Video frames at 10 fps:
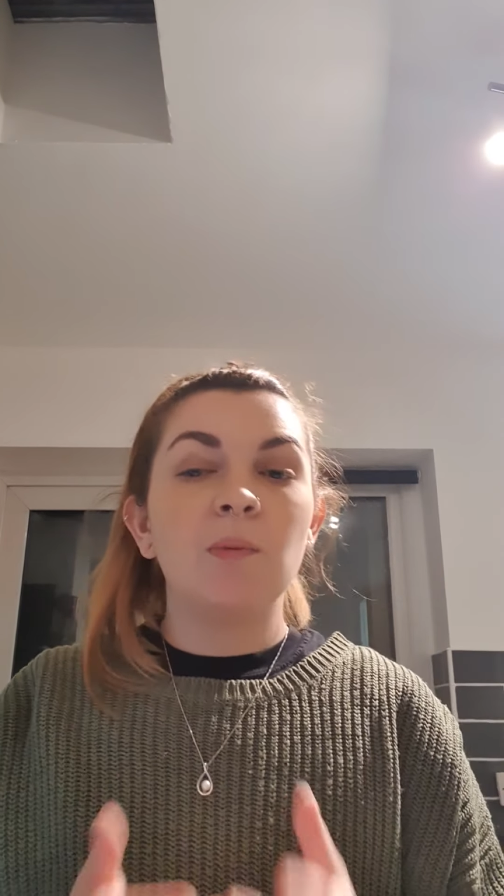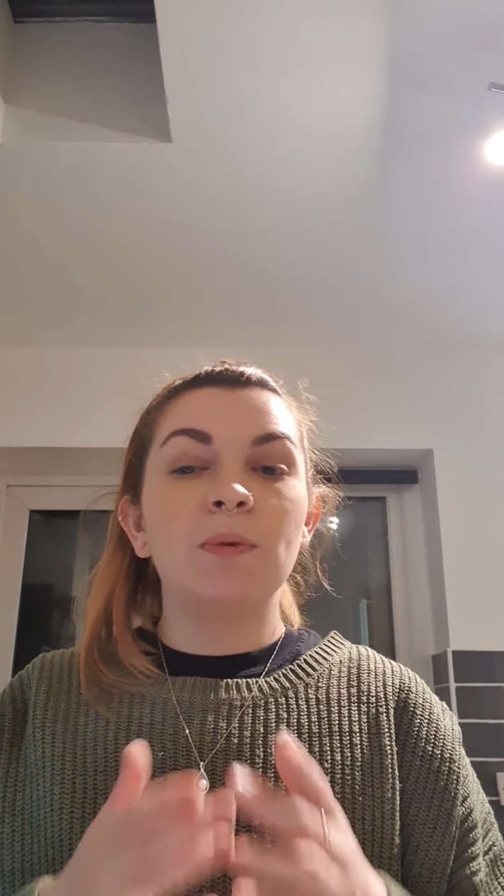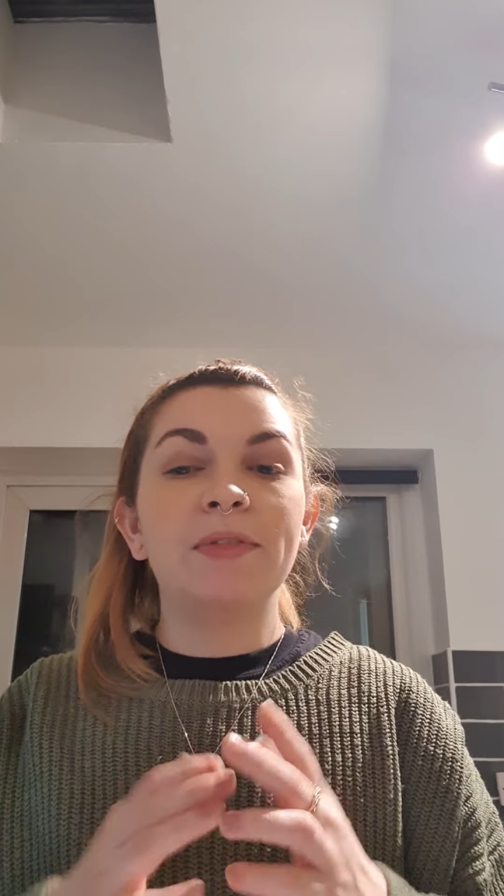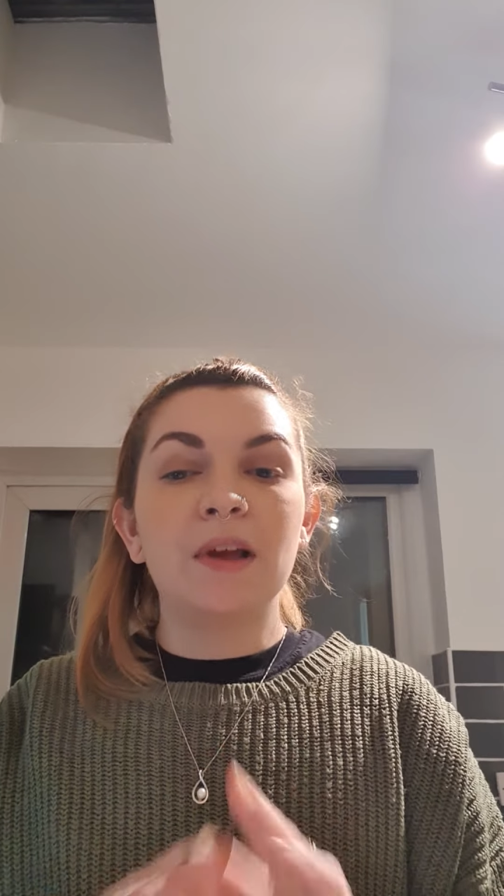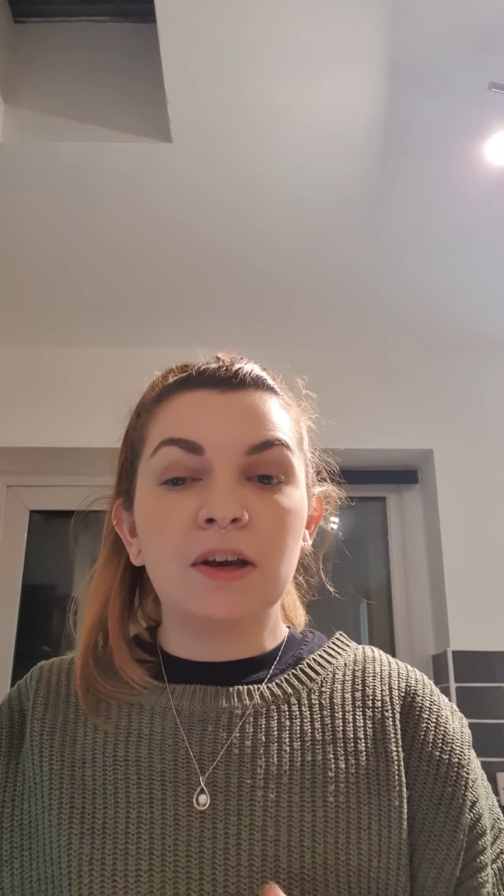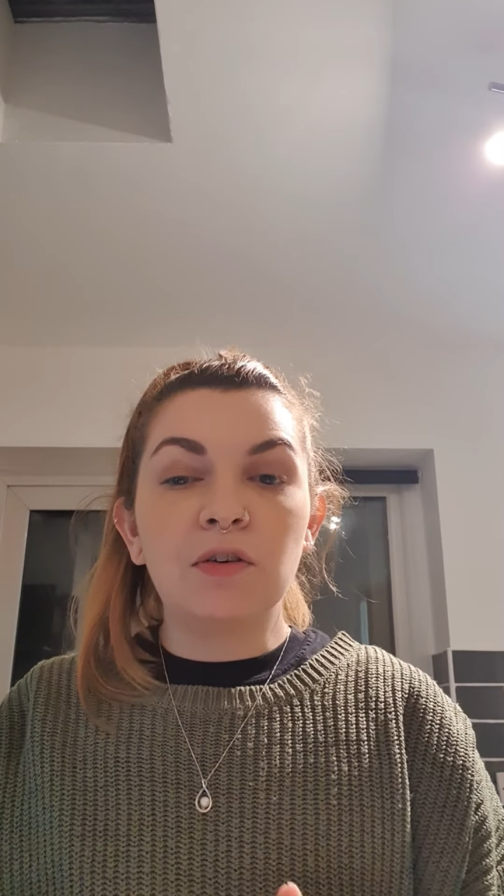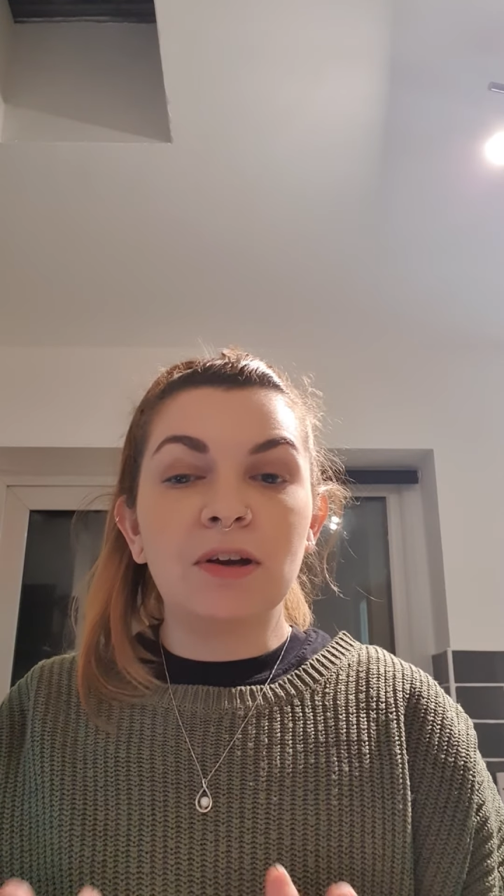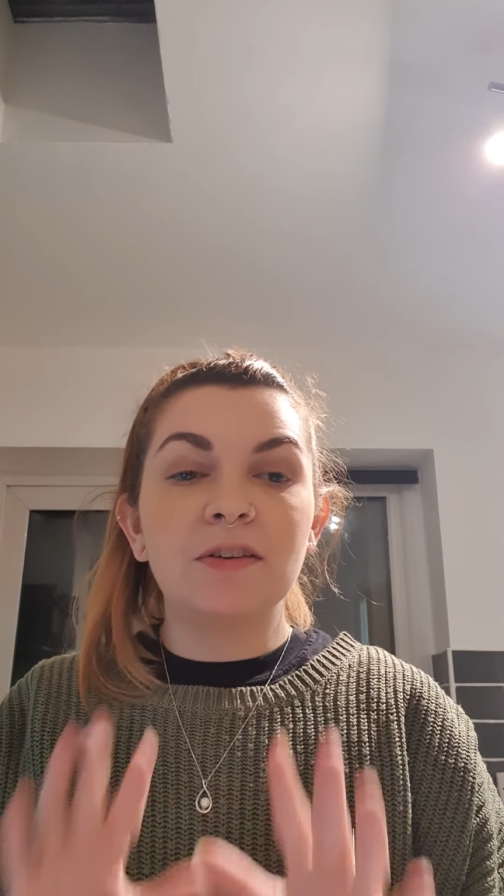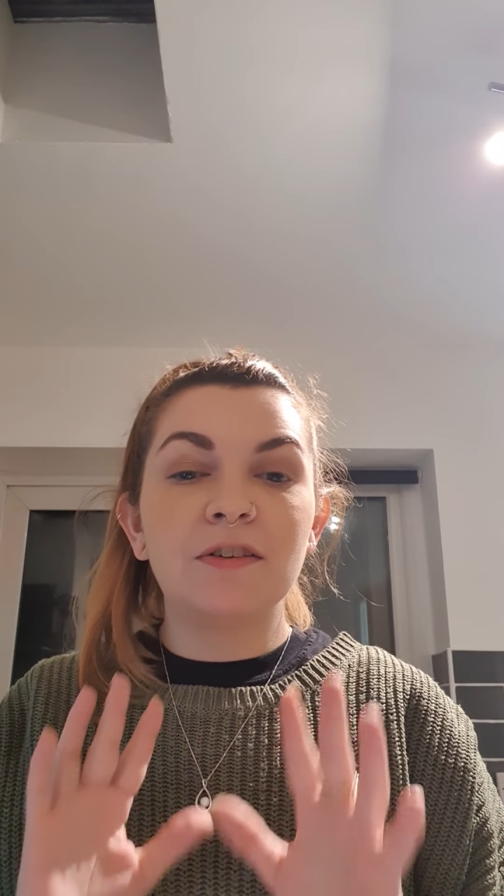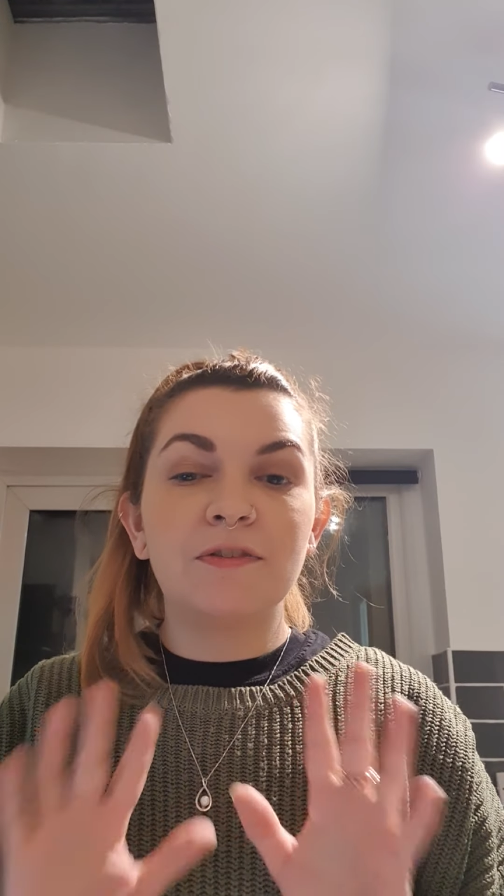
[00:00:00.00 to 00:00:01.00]
with
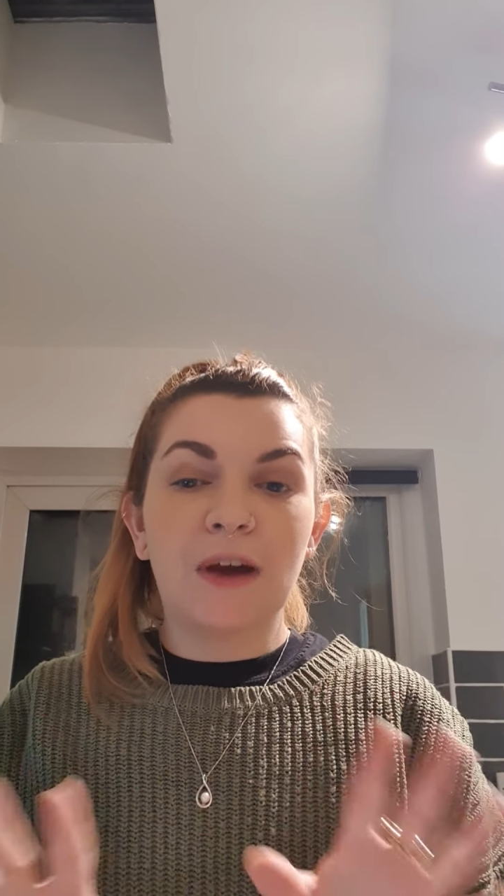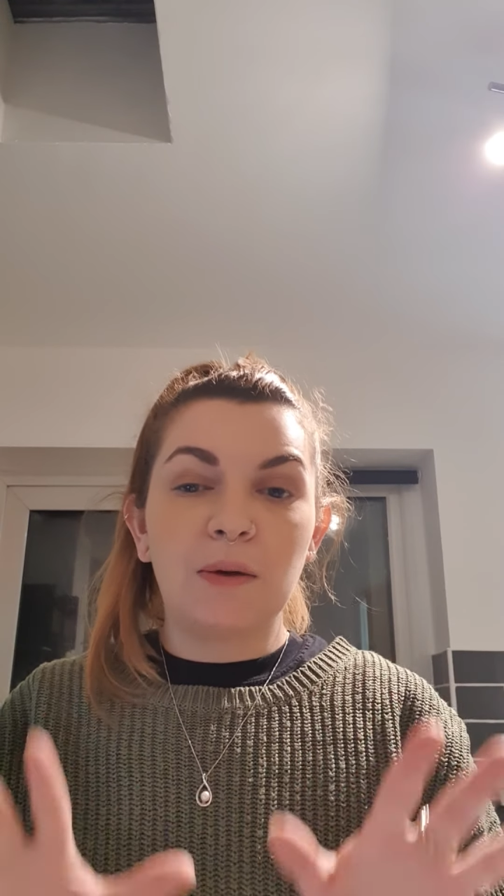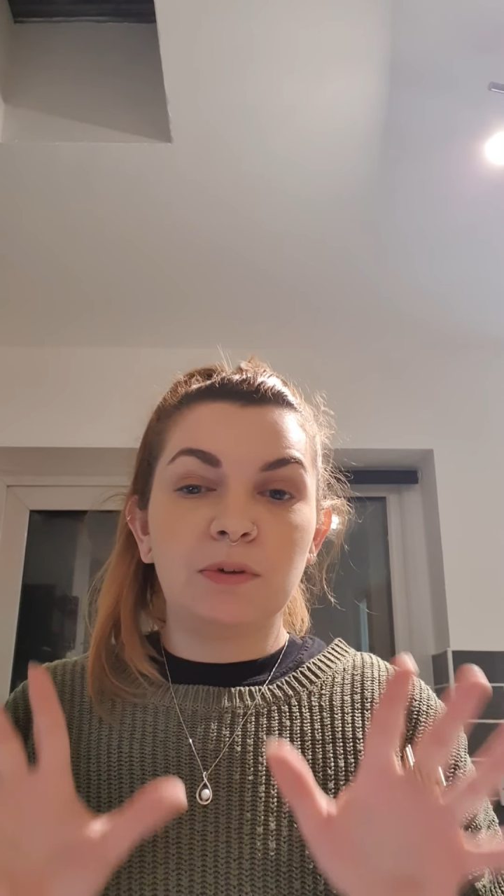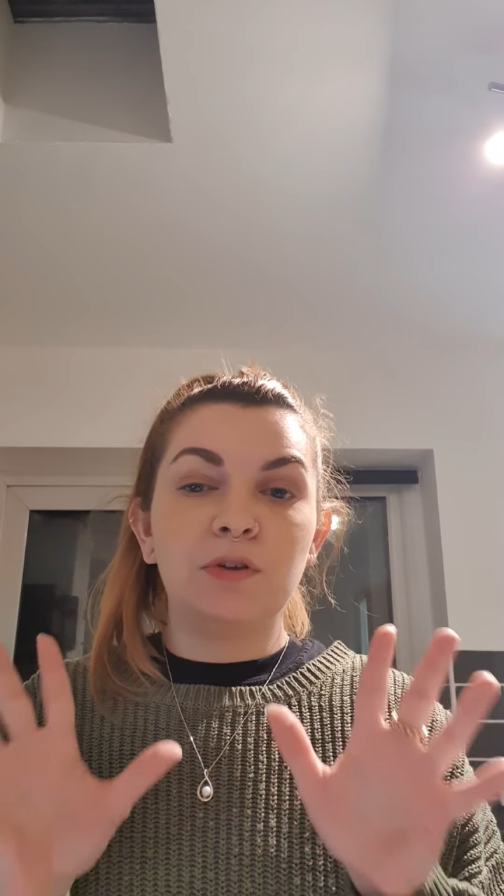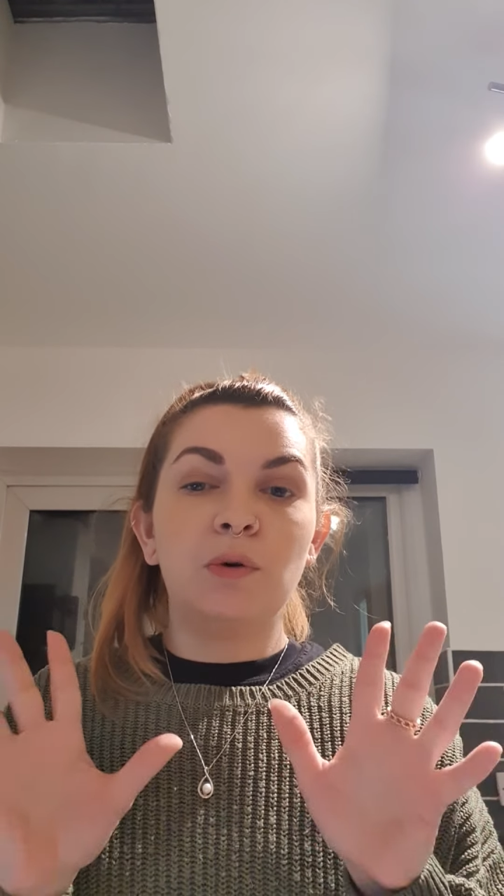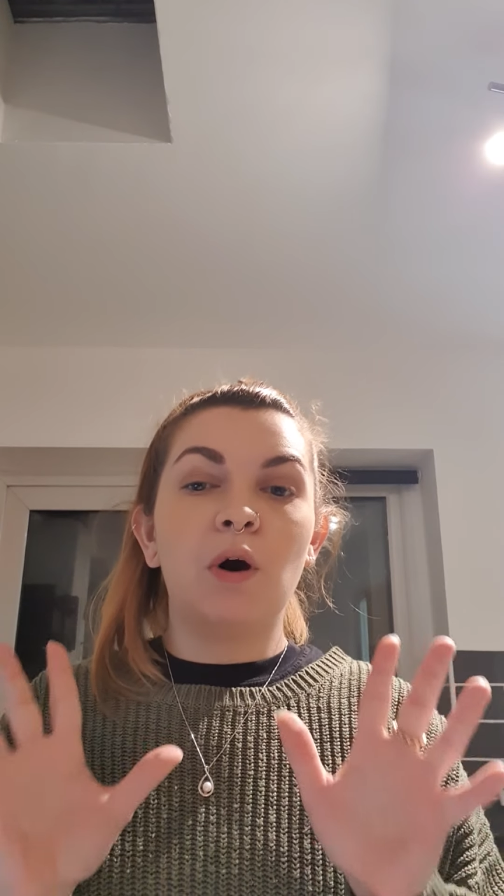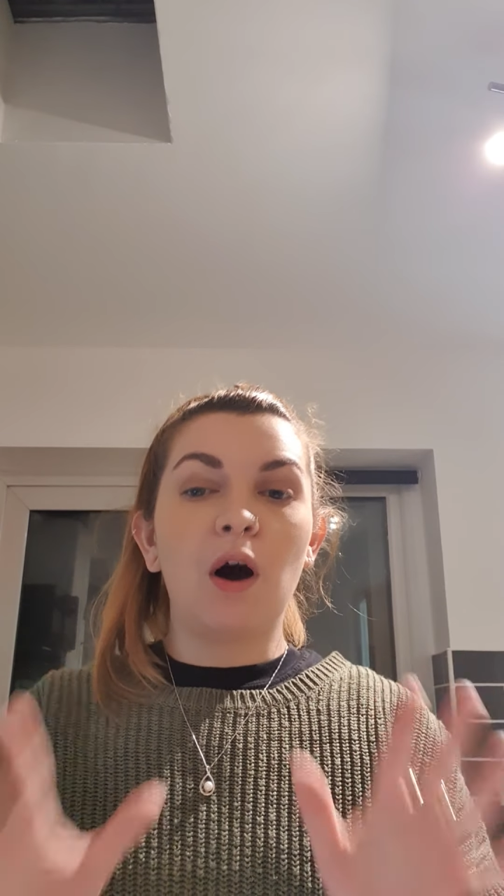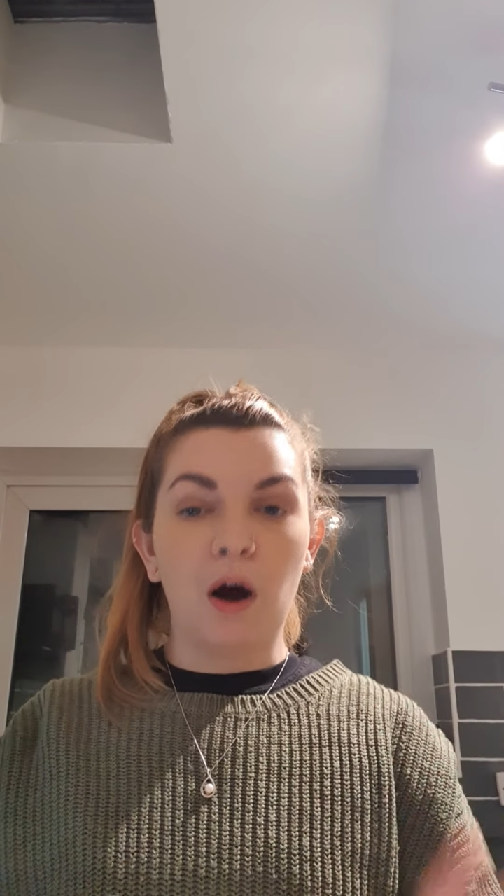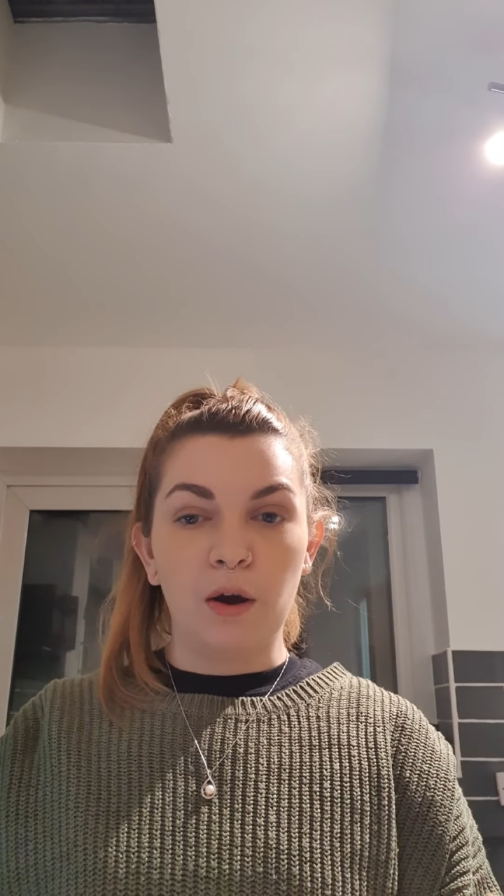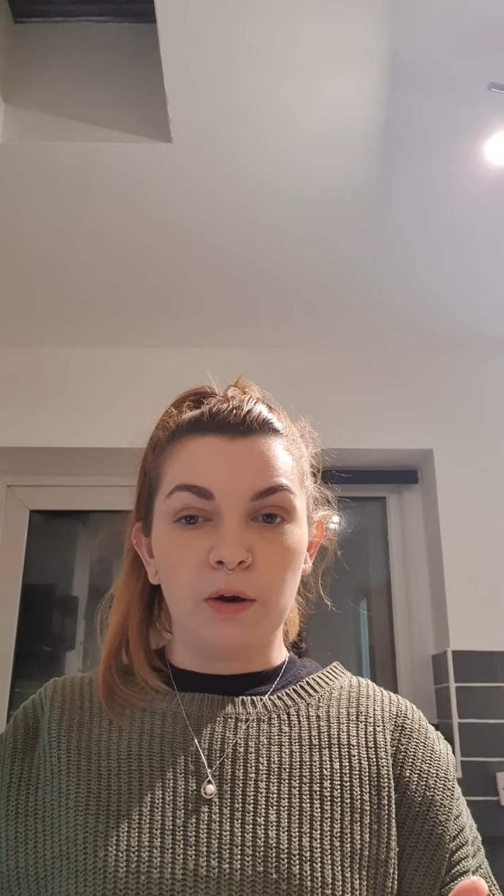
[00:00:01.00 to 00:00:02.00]
ingredients found in your
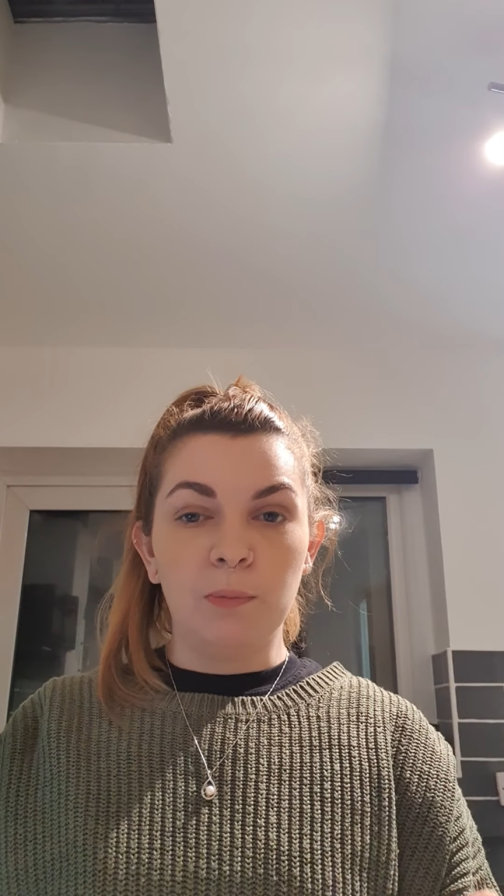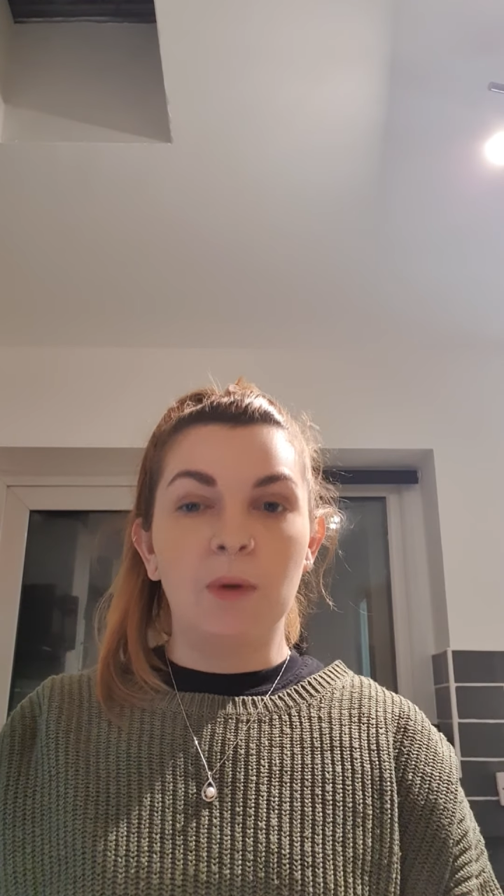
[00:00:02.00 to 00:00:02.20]
home